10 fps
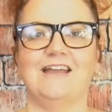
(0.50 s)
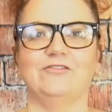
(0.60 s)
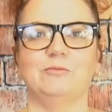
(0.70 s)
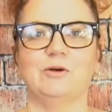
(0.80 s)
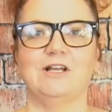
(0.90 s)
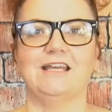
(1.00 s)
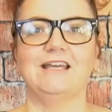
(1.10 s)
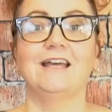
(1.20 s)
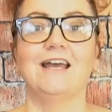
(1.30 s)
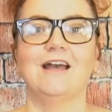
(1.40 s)

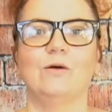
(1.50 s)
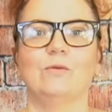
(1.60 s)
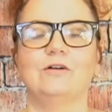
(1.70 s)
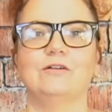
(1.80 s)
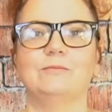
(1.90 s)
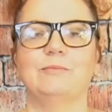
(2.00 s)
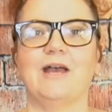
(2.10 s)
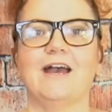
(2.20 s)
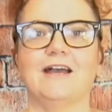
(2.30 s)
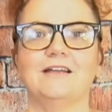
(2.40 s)
everybody. Welcome
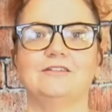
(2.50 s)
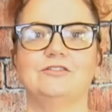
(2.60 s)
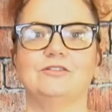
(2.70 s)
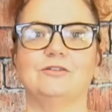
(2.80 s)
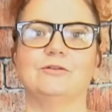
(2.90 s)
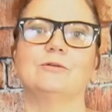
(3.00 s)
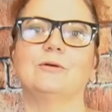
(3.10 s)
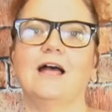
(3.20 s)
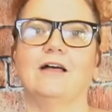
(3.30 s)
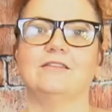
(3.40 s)
back
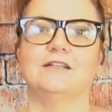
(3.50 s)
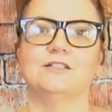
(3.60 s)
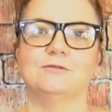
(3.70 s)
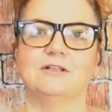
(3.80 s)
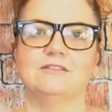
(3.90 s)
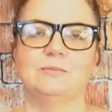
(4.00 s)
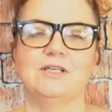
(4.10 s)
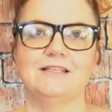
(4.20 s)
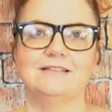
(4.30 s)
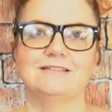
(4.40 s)
to Healthyish
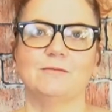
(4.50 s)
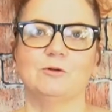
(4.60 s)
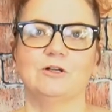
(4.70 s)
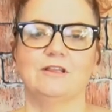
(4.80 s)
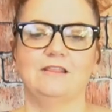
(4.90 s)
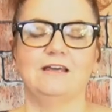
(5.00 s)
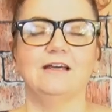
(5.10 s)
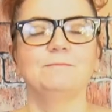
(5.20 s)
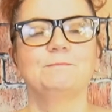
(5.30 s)
Recipes. I'm Corinthia.